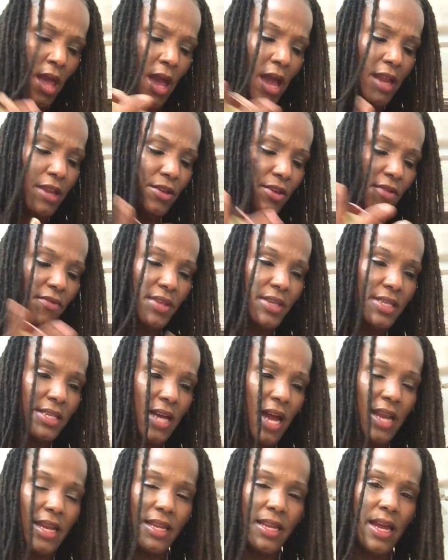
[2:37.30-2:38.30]
and you've
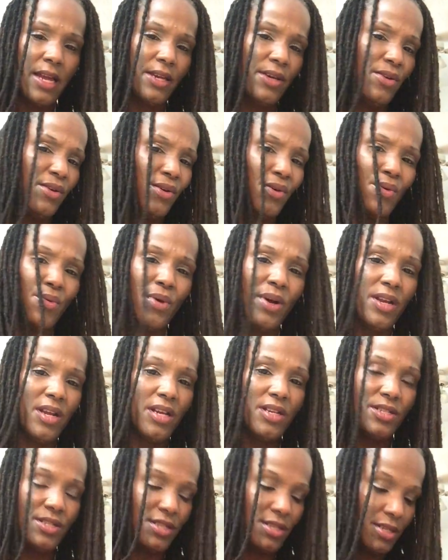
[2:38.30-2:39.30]
decided like, you know what,
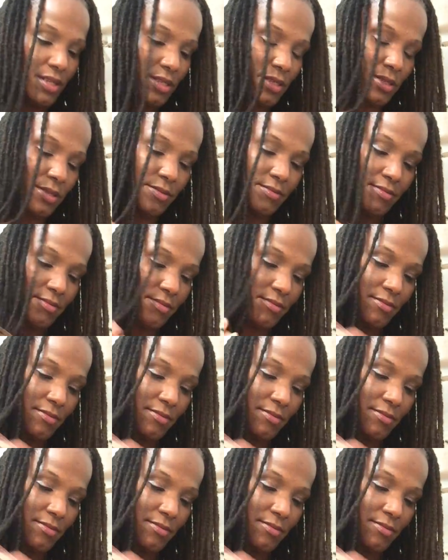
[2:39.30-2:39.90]
it's just